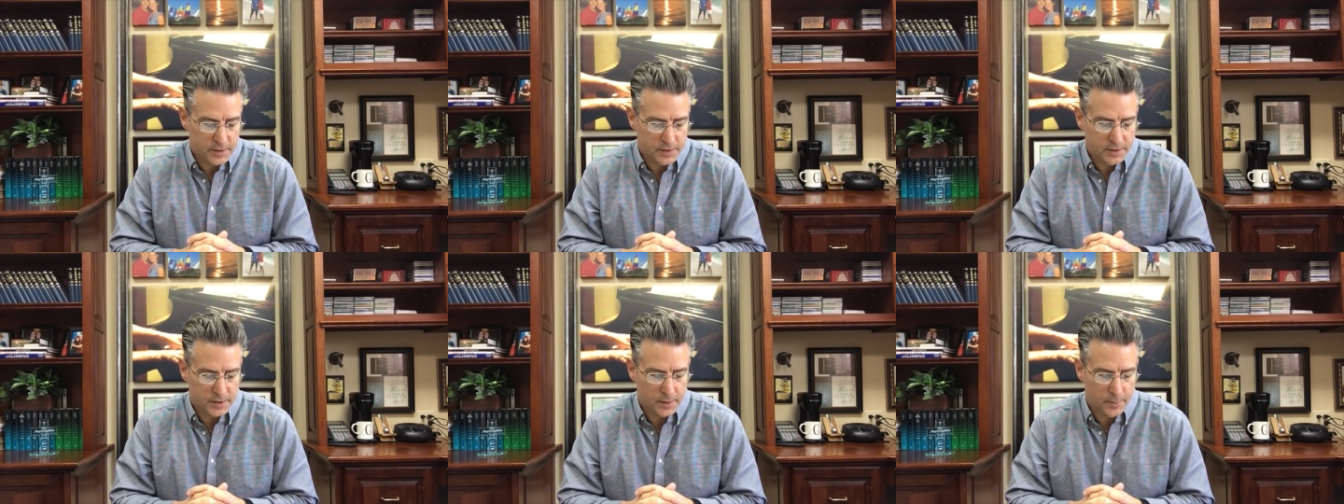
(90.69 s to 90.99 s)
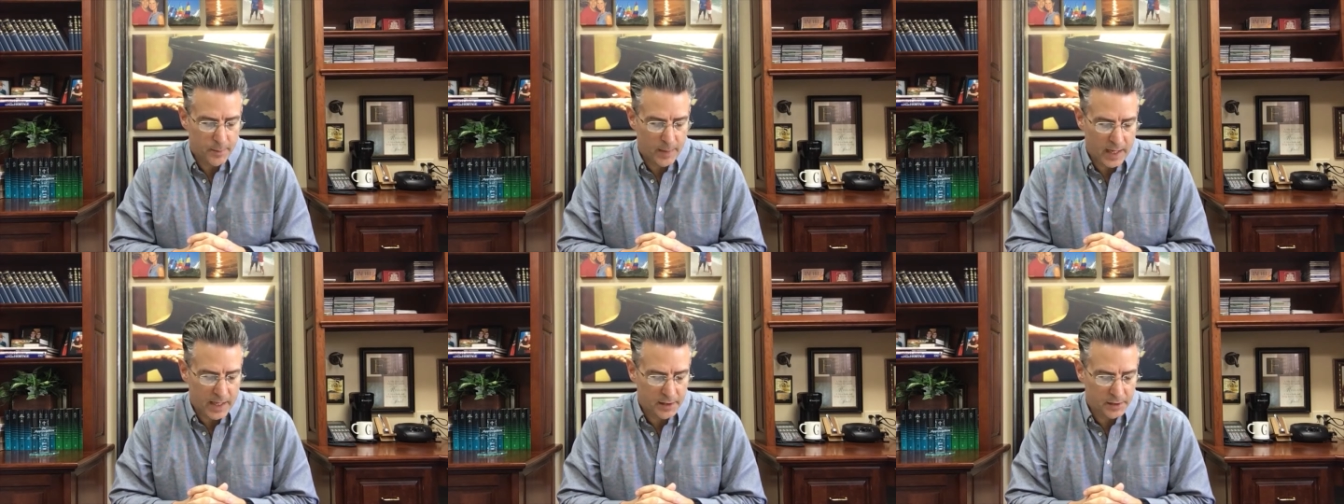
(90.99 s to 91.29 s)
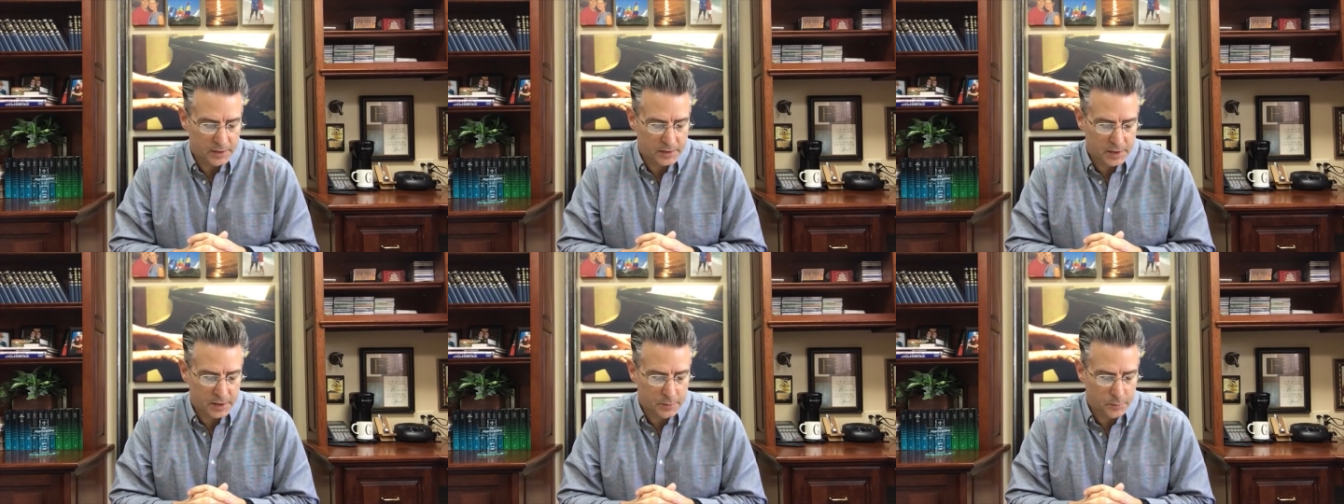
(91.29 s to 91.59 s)
to the
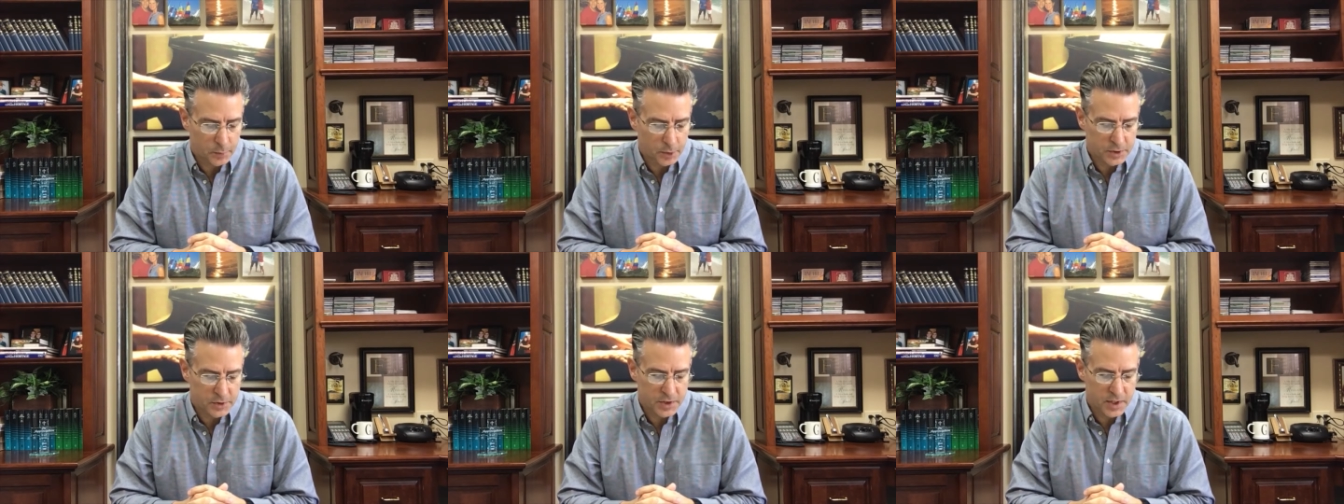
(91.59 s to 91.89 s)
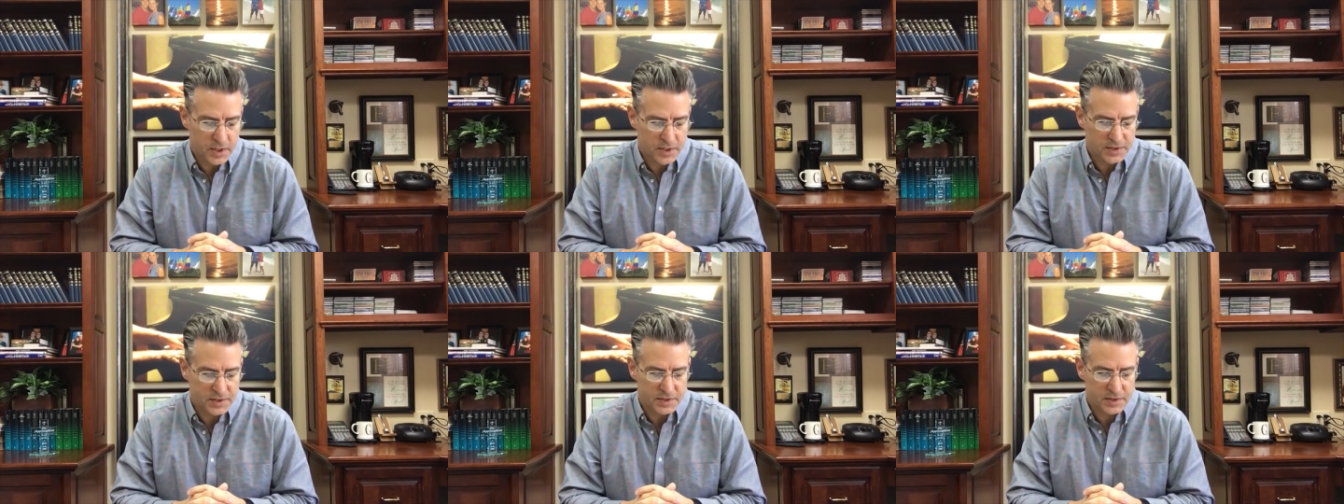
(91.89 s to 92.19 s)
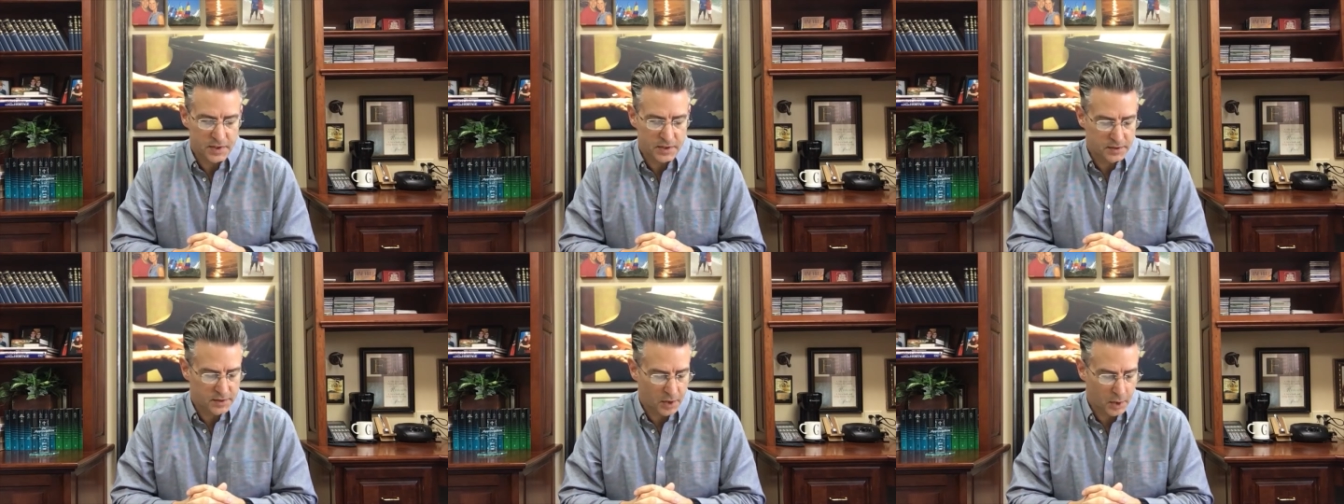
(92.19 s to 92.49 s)
mountain where Jesus
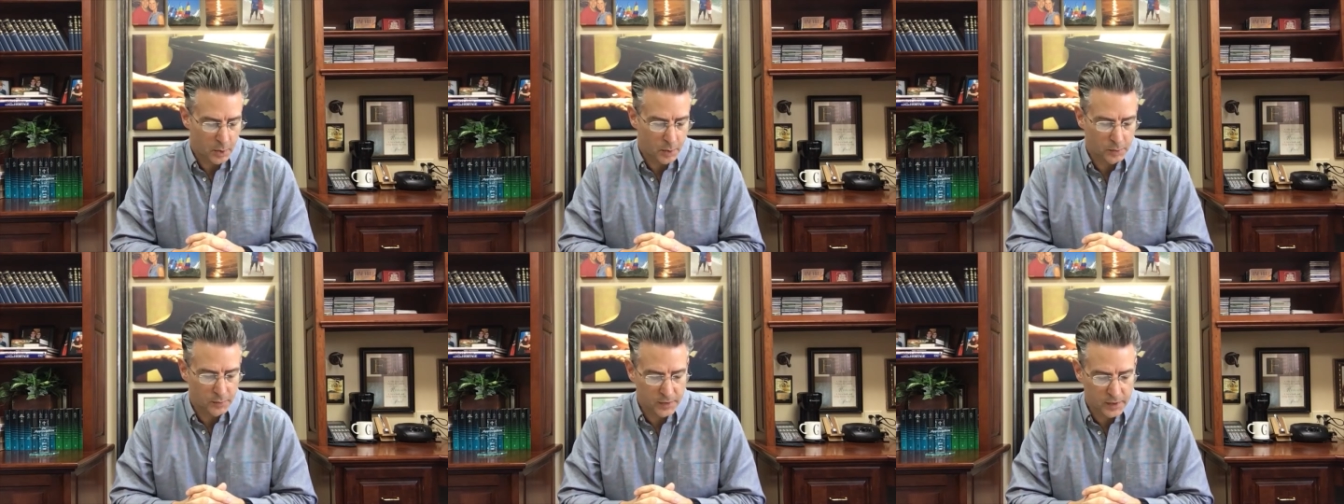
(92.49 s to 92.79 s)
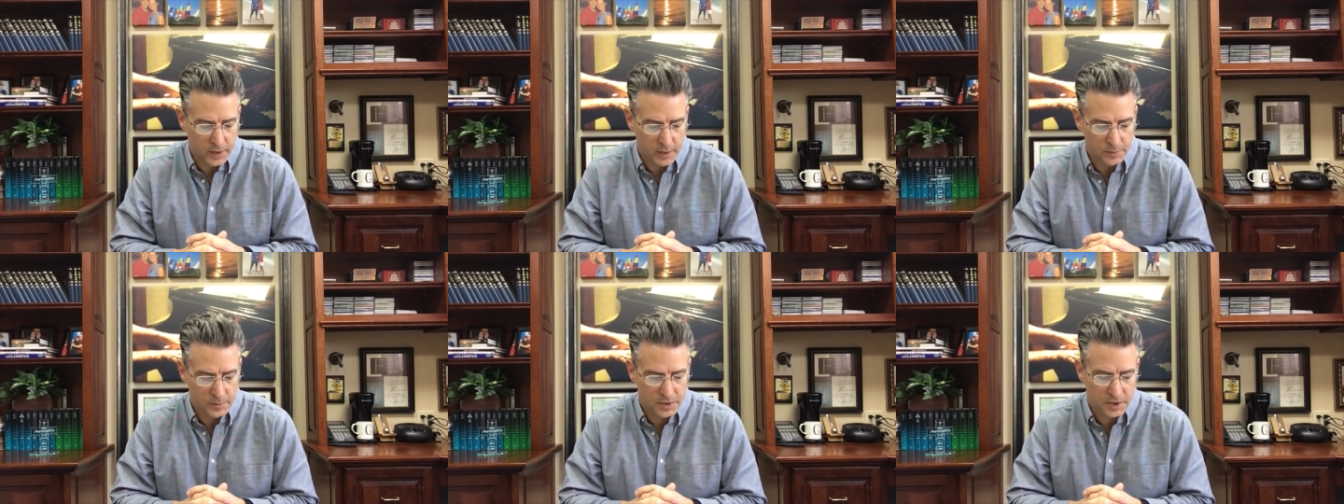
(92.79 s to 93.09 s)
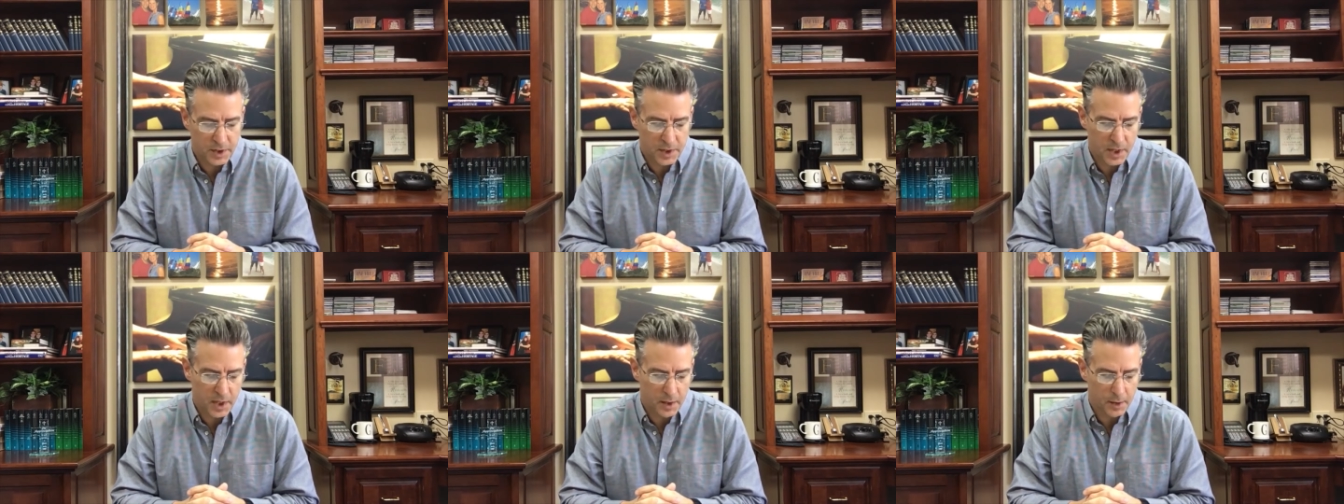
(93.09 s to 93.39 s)
had told them to
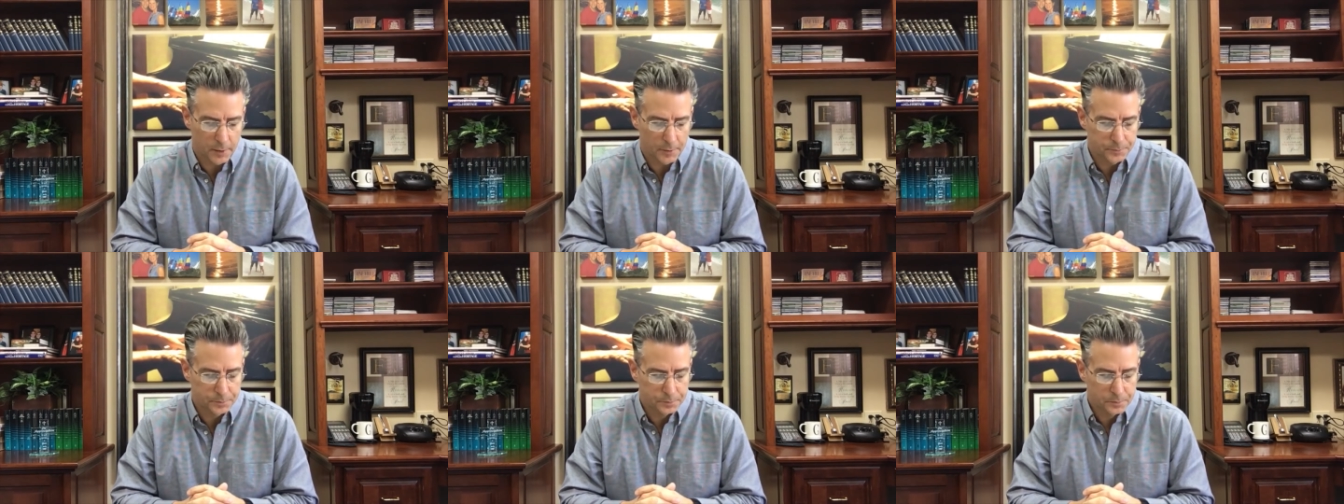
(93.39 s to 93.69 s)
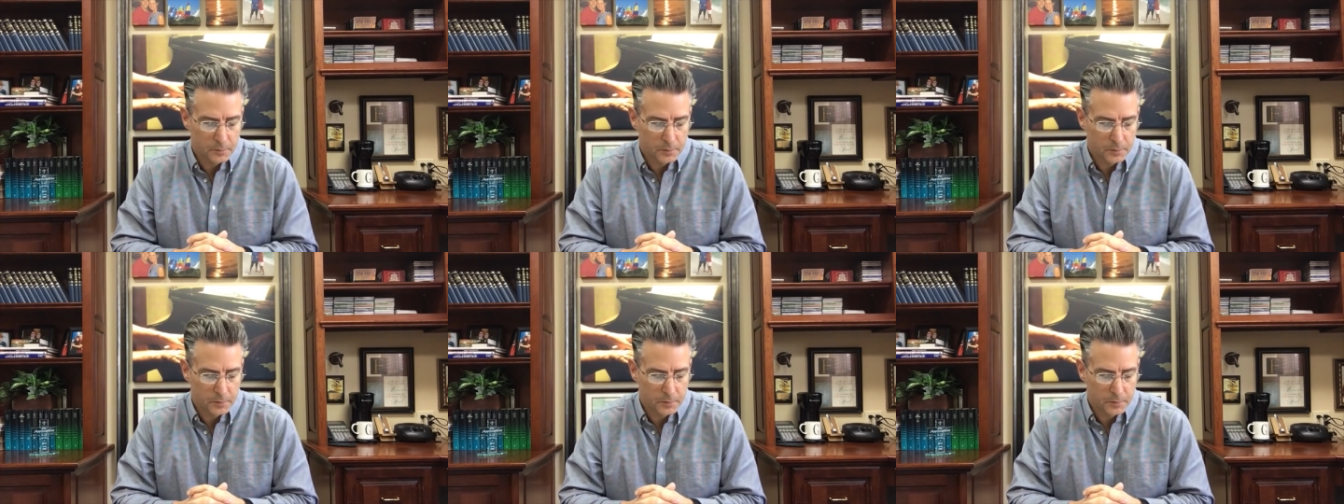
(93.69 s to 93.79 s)
go.